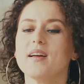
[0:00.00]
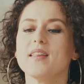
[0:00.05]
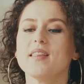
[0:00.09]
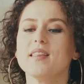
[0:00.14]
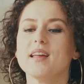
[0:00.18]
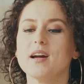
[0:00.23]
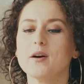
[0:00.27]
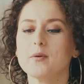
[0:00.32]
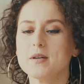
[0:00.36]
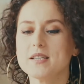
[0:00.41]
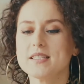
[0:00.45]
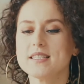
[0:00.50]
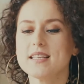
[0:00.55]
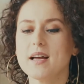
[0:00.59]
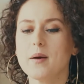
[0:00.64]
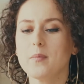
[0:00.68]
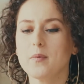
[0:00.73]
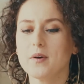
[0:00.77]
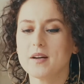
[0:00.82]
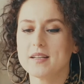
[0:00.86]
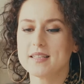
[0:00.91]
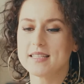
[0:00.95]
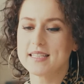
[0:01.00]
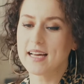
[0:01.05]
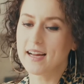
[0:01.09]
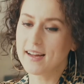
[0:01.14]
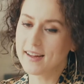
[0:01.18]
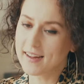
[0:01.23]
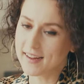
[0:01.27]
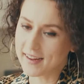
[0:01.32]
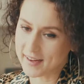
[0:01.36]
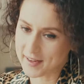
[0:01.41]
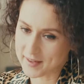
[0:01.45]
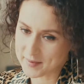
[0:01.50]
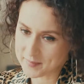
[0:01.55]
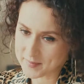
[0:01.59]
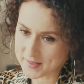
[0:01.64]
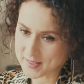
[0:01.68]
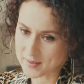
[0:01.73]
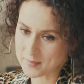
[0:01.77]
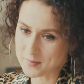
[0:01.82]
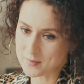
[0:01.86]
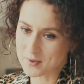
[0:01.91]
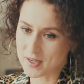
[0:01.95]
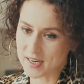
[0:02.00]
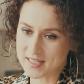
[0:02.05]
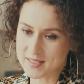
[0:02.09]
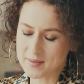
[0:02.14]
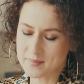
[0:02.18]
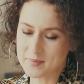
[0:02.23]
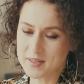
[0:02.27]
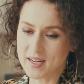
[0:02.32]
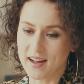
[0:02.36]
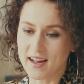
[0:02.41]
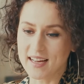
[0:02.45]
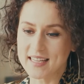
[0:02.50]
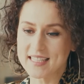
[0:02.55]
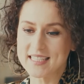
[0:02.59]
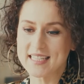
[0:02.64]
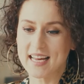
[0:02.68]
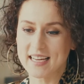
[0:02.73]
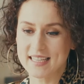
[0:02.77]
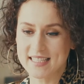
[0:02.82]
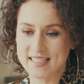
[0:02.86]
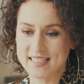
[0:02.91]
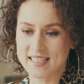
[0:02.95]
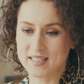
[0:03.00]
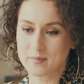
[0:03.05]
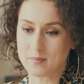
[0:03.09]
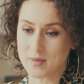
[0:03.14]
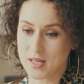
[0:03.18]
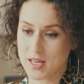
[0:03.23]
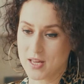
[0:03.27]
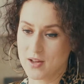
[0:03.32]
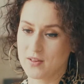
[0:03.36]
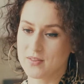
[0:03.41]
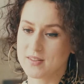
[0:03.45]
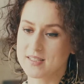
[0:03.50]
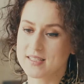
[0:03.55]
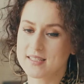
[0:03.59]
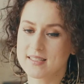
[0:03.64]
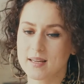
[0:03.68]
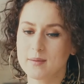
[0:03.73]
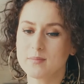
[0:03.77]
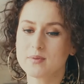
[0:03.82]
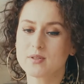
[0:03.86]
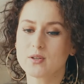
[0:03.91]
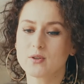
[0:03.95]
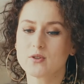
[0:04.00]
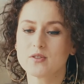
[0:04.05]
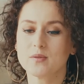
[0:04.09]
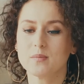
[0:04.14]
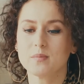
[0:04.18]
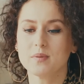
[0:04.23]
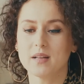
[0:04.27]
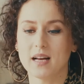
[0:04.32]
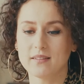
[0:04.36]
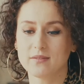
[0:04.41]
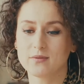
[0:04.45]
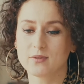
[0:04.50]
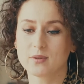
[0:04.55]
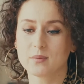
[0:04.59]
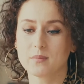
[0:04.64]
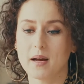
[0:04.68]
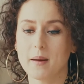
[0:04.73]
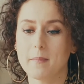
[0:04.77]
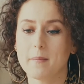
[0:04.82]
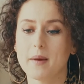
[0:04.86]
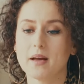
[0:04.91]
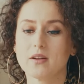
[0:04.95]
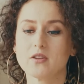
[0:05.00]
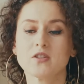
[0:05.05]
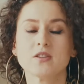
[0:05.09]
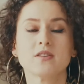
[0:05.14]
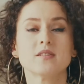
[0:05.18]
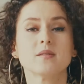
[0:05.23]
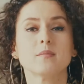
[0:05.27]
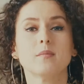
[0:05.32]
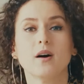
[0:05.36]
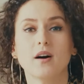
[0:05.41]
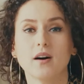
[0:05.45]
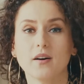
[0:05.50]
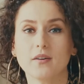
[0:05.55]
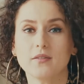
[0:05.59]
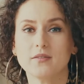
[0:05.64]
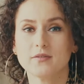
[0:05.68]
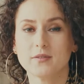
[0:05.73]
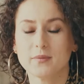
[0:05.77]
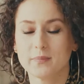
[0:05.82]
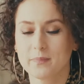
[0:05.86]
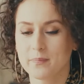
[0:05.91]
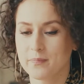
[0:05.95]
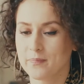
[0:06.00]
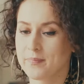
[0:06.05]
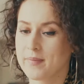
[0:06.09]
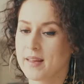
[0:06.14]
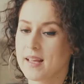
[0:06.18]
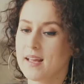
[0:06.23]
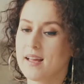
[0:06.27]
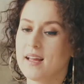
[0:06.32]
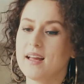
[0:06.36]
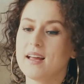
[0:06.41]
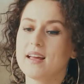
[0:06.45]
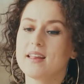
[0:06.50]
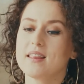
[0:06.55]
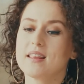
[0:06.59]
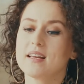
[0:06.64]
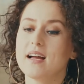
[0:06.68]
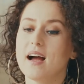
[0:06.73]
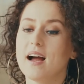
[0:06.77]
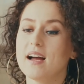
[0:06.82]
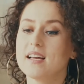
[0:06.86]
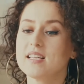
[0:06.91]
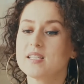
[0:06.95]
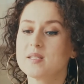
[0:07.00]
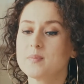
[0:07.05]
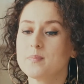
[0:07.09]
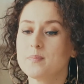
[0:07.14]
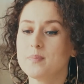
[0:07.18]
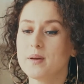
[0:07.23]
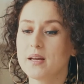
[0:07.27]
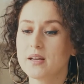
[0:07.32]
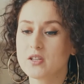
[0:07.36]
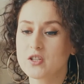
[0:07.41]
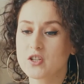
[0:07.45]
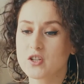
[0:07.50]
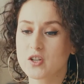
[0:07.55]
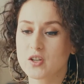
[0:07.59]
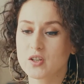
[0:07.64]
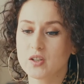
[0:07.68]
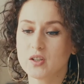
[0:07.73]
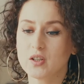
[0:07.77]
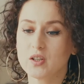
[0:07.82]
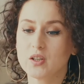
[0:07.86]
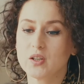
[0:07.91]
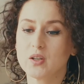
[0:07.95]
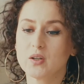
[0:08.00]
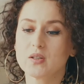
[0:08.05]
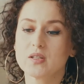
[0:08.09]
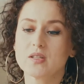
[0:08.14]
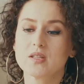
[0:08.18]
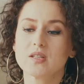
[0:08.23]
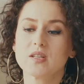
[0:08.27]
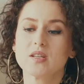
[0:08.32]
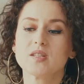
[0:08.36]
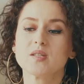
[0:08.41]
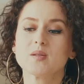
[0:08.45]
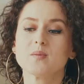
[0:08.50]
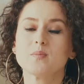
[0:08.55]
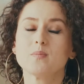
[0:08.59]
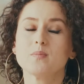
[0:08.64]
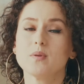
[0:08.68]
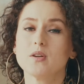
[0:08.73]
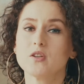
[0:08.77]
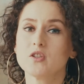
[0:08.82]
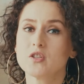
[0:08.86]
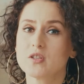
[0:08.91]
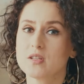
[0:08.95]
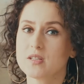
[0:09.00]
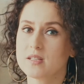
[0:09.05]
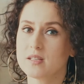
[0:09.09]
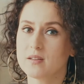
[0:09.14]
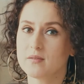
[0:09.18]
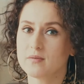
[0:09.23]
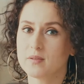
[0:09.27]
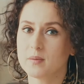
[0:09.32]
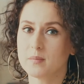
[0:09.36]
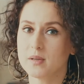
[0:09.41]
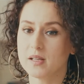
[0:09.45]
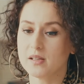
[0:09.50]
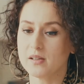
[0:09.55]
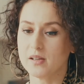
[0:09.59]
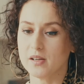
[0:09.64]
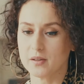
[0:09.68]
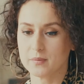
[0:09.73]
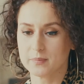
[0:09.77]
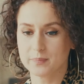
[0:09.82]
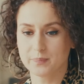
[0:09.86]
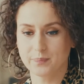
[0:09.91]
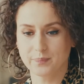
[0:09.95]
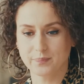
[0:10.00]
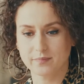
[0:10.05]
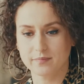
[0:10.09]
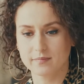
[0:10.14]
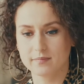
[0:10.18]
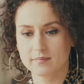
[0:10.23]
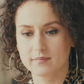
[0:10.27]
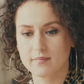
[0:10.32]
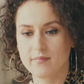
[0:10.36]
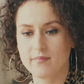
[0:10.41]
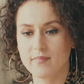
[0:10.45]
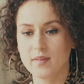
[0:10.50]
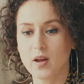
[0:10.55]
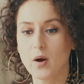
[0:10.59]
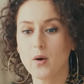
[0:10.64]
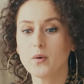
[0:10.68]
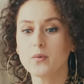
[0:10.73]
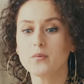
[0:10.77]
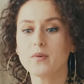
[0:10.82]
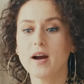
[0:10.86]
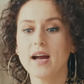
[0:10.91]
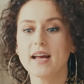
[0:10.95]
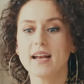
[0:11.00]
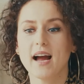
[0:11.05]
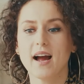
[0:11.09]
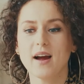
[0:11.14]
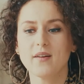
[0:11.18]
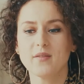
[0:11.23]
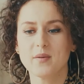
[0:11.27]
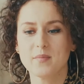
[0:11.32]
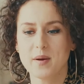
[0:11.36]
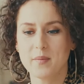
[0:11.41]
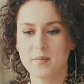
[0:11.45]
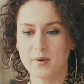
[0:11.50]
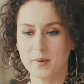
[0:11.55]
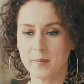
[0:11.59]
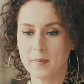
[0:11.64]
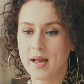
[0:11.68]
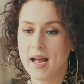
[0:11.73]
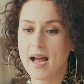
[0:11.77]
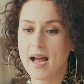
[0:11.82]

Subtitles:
There was that one time some random guy texted me on the same social platform I mentioned above. The guy's picture looked suspiciously familiar. Oh right, I remember.